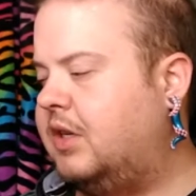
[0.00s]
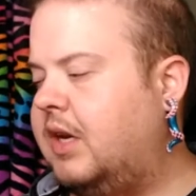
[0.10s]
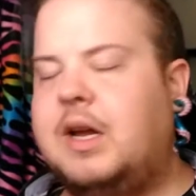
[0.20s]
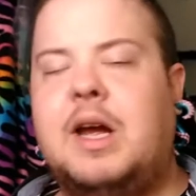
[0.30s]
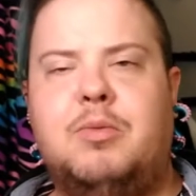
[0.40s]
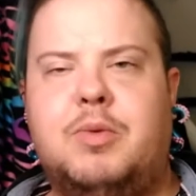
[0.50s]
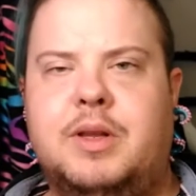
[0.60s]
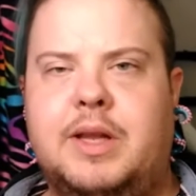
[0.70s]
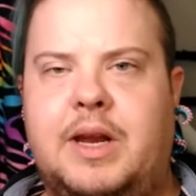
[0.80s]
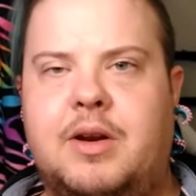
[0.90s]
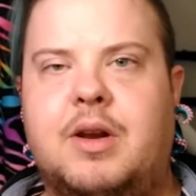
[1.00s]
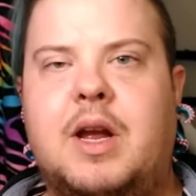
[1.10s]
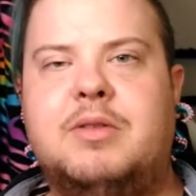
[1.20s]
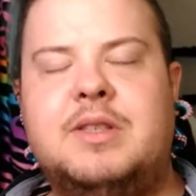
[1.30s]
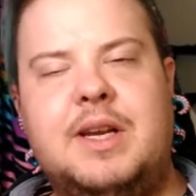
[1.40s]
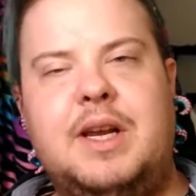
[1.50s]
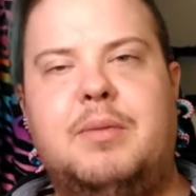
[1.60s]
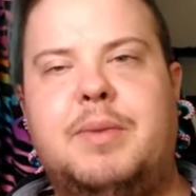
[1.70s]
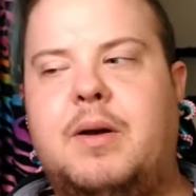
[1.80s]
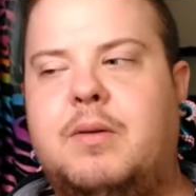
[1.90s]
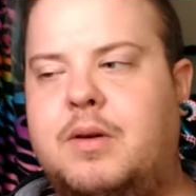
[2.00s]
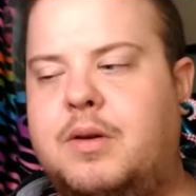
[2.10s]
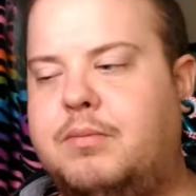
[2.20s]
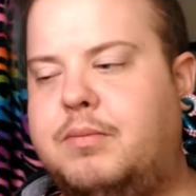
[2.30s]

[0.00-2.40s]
I should add one later. I was thinking about,